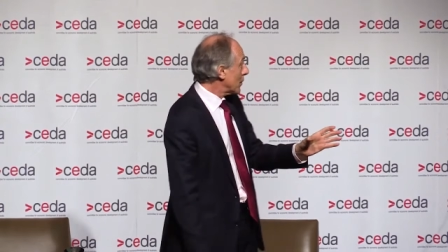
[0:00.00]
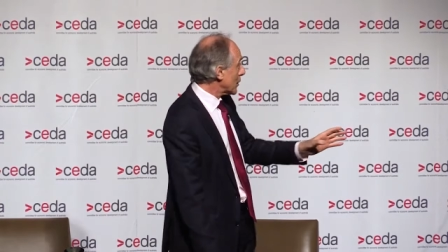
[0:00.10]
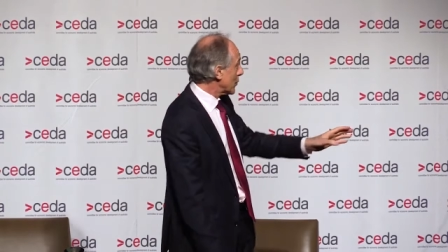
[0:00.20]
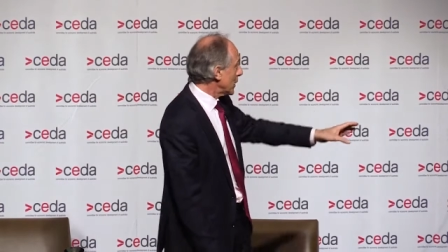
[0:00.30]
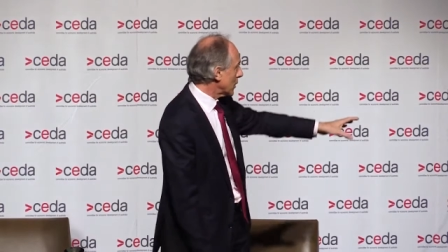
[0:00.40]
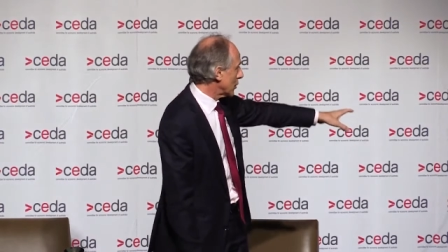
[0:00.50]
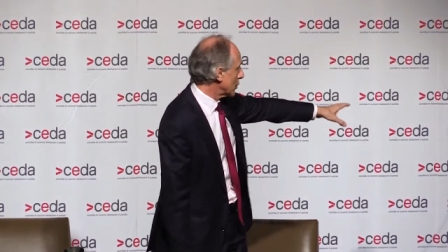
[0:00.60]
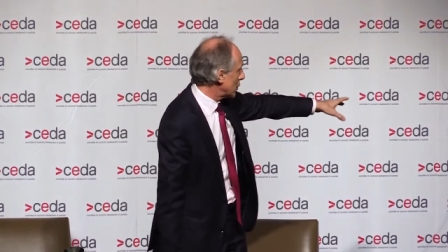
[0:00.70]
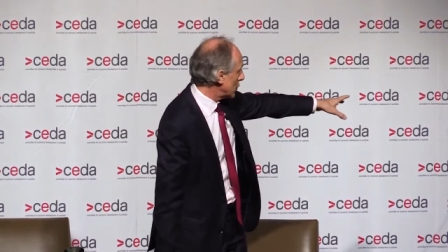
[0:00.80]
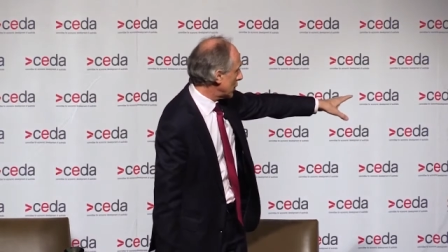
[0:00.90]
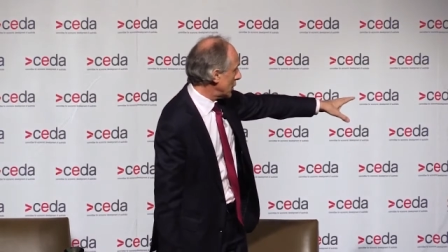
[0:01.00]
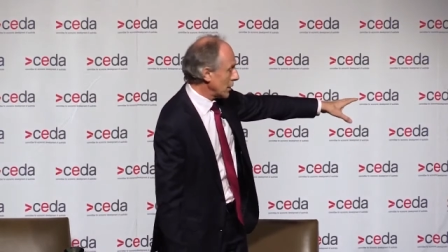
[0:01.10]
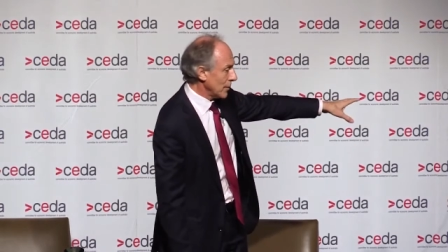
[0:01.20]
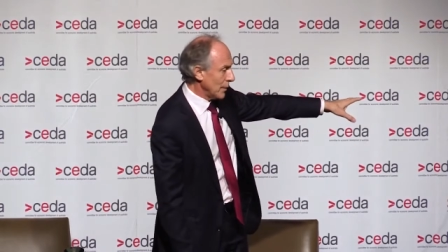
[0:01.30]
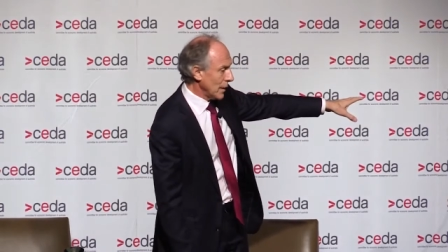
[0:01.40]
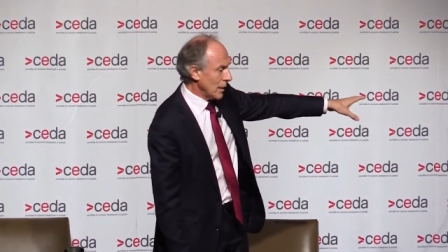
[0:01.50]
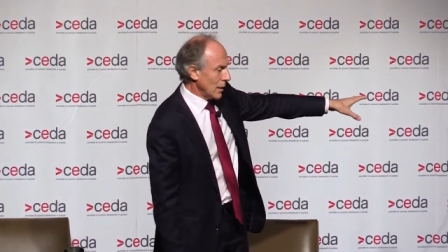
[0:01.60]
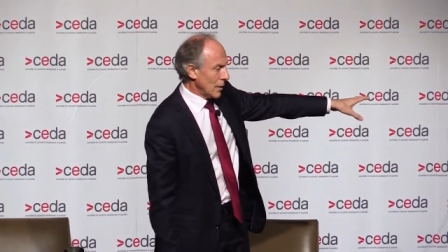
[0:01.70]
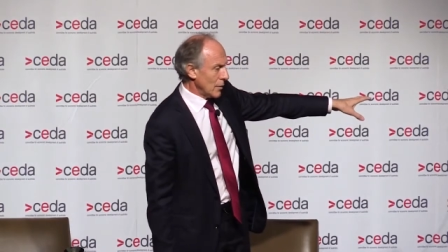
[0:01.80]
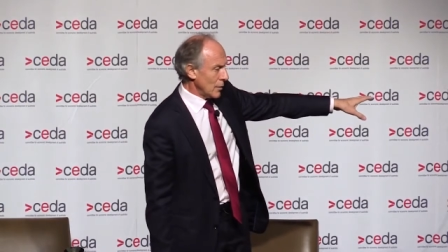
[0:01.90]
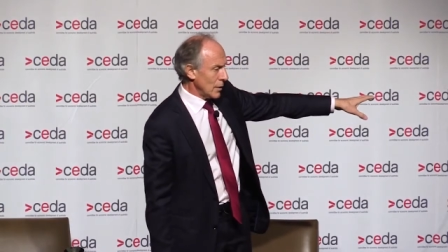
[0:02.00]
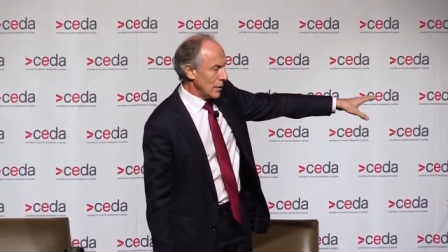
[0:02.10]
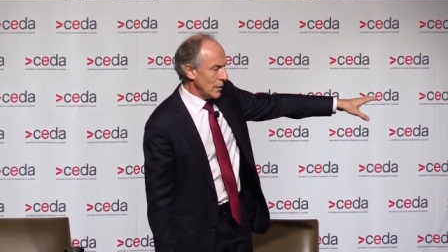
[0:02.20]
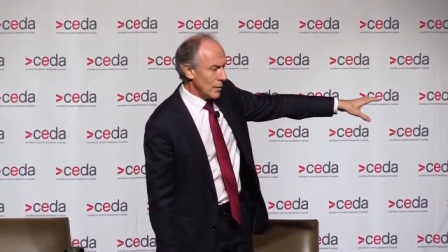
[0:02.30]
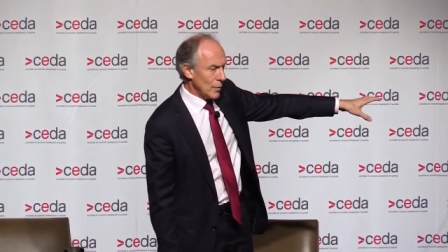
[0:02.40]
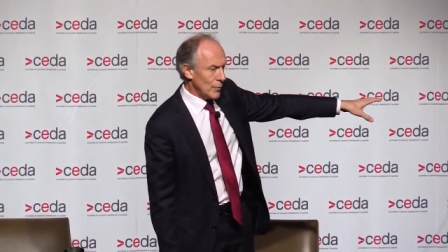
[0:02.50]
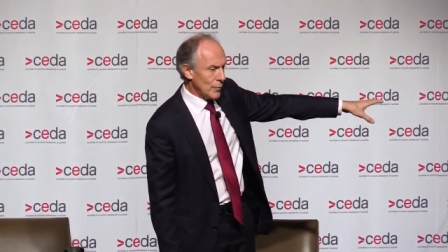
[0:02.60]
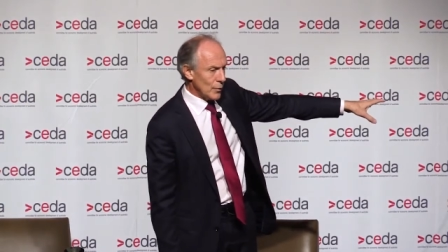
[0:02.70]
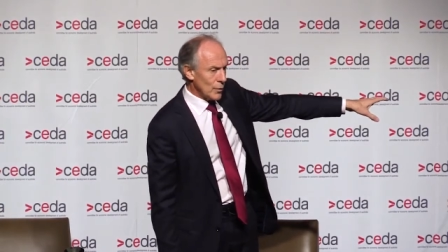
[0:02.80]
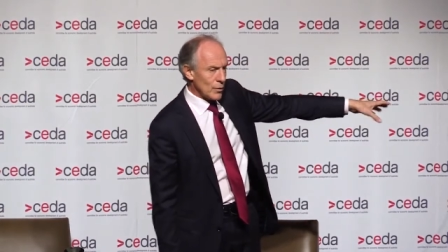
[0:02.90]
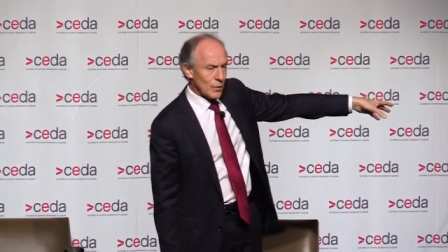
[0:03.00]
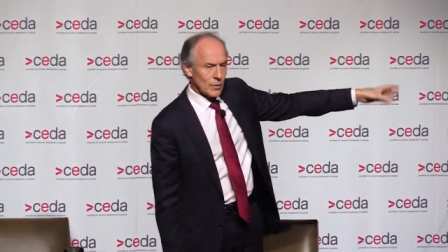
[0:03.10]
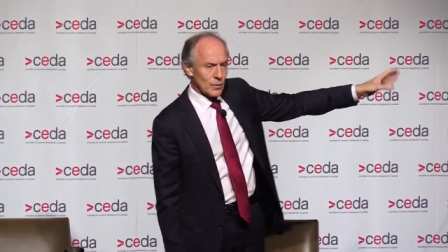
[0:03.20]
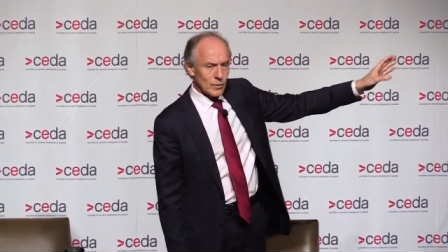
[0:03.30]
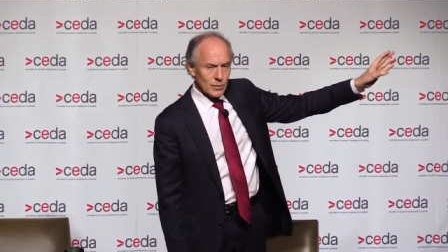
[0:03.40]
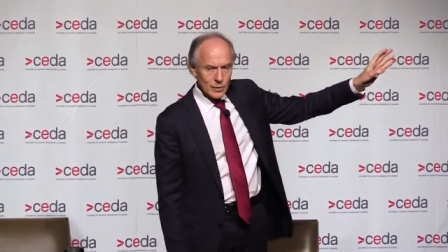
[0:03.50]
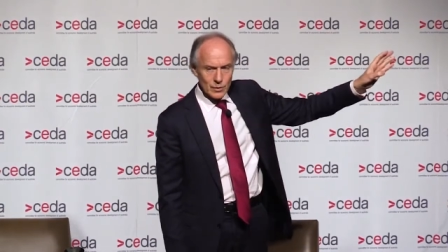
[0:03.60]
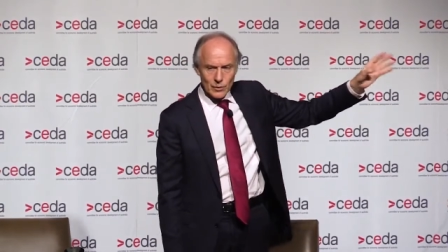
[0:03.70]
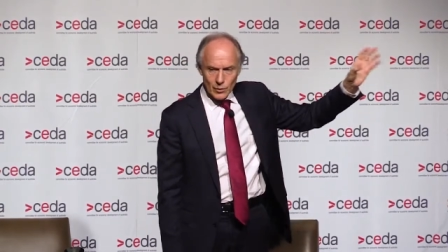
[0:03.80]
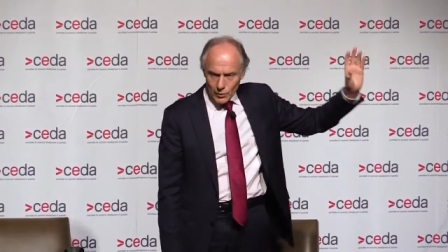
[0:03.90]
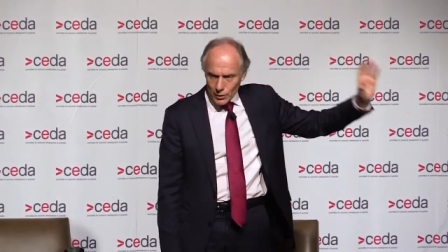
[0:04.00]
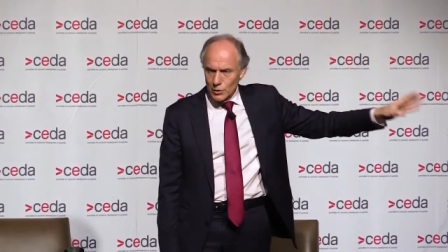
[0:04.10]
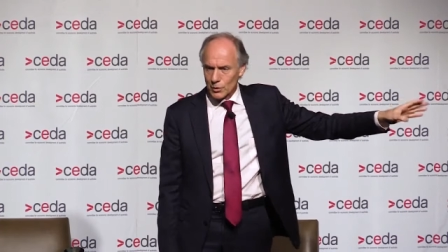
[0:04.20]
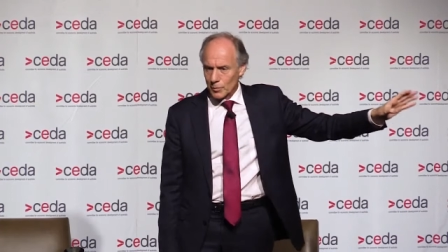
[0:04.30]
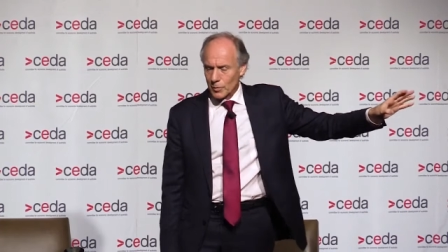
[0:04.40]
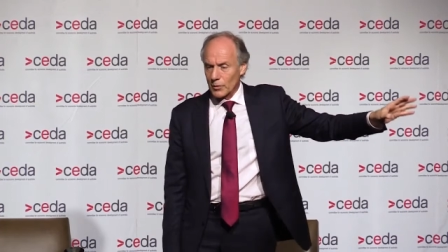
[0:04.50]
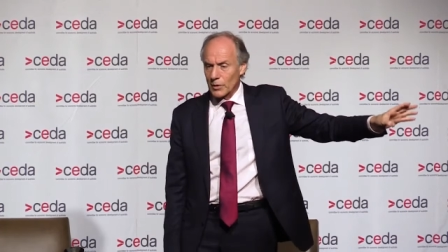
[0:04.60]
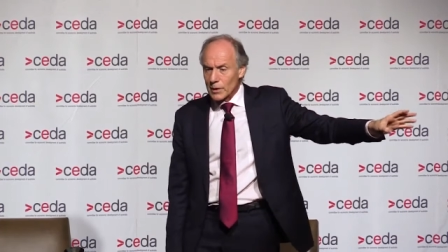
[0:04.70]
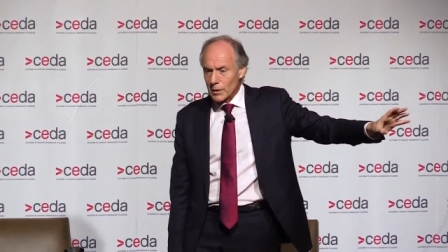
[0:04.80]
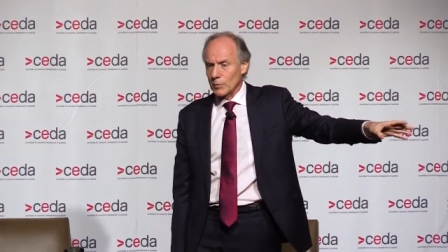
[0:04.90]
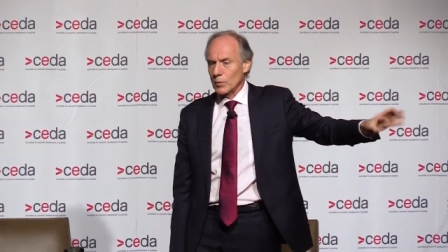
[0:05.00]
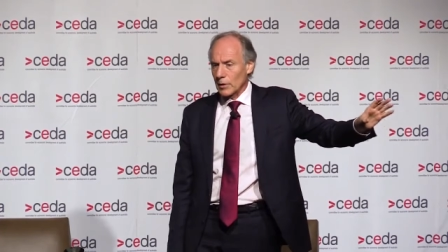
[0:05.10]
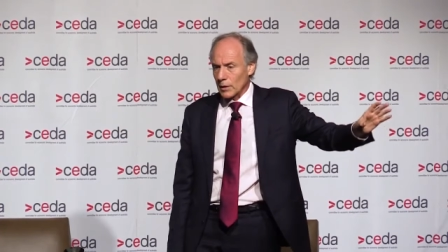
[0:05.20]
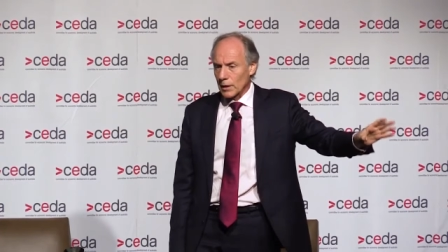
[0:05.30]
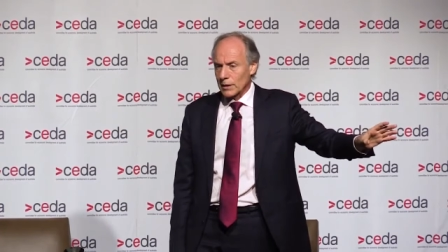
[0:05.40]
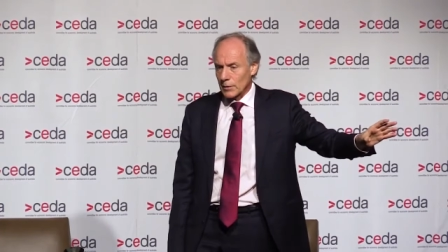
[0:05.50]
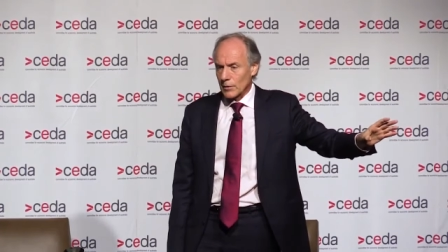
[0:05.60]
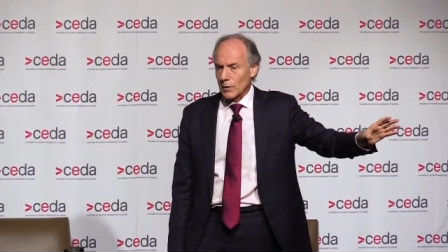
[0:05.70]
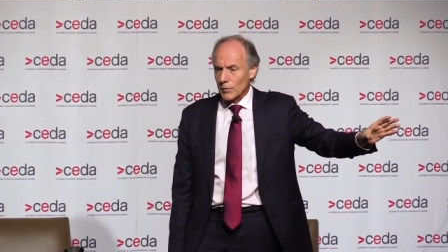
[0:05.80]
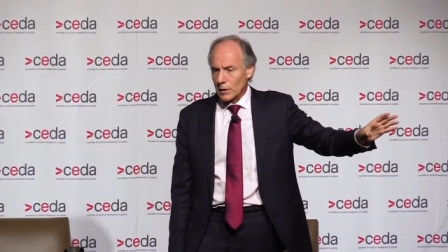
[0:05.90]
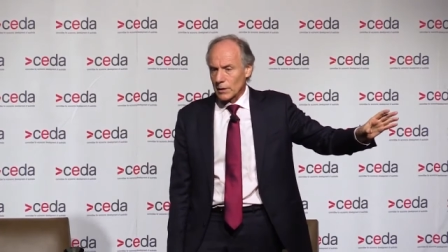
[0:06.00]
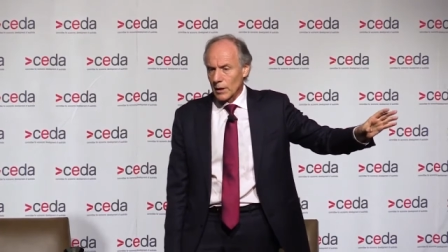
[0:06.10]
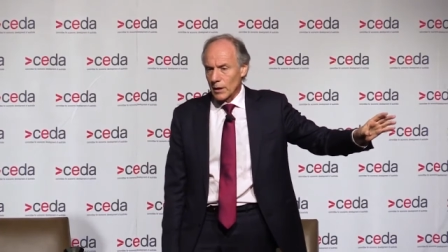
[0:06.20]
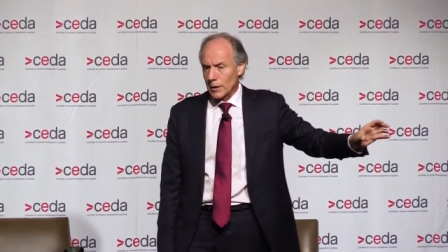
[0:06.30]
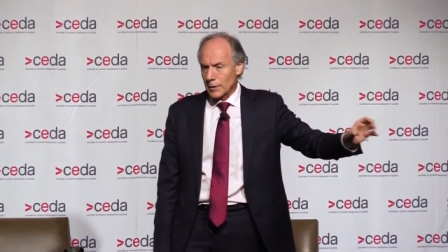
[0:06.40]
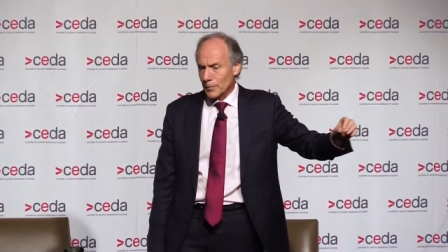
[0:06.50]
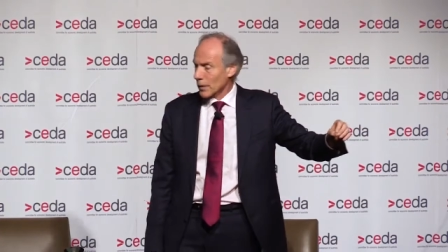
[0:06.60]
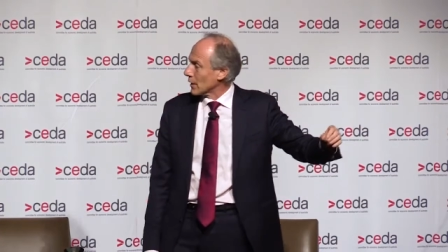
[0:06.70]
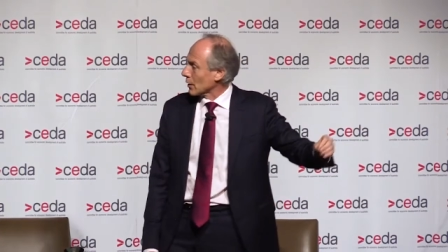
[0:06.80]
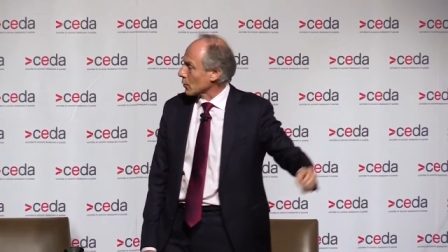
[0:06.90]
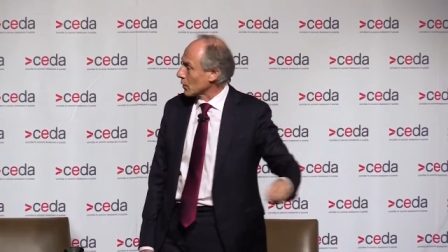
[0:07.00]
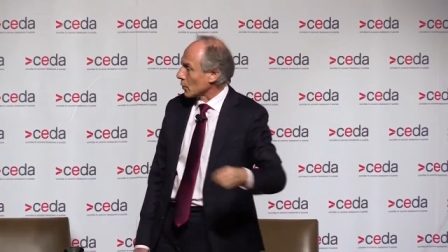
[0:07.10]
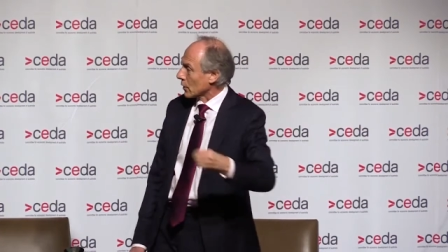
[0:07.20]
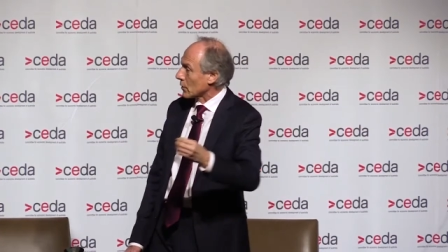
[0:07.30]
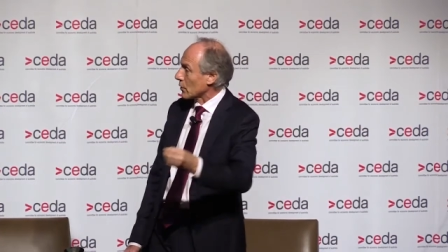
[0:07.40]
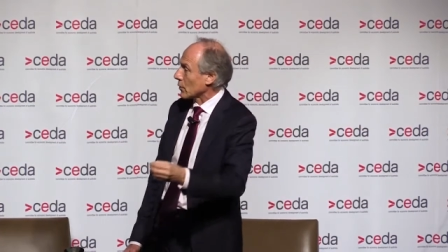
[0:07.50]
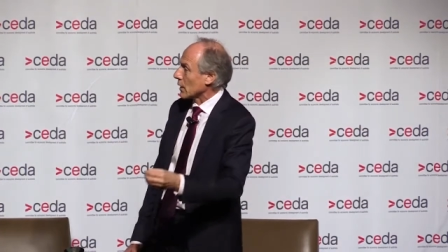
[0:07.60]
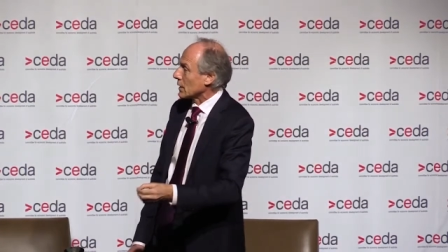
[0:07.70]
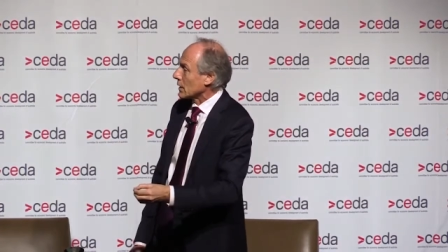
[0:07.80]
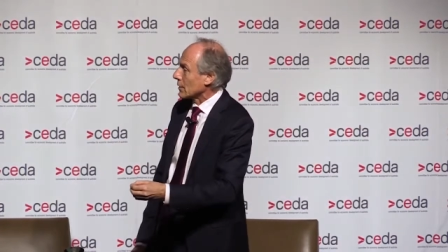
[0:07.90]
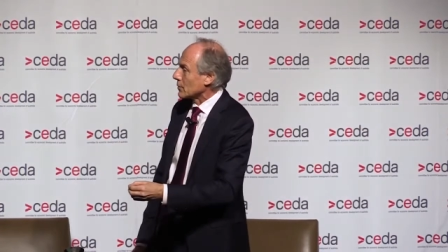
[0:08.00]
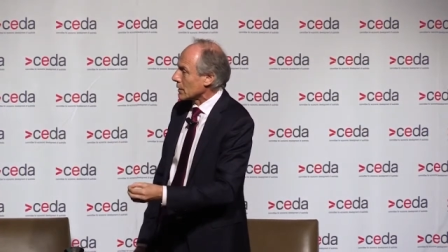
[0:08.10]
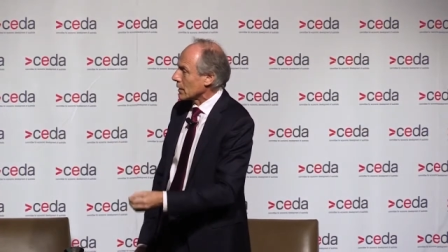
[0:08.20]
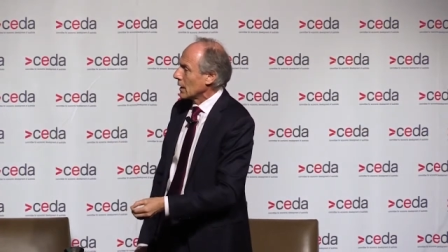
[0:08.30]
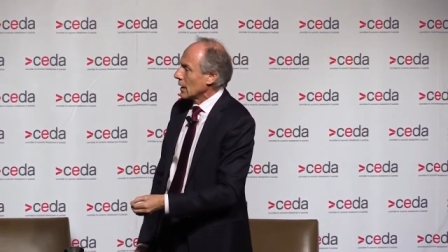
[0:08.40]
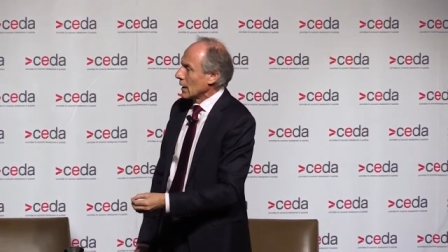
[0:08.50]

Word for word: But it's been a long journey. The first decision to proceed was in 1979, and that's when the Western Australian government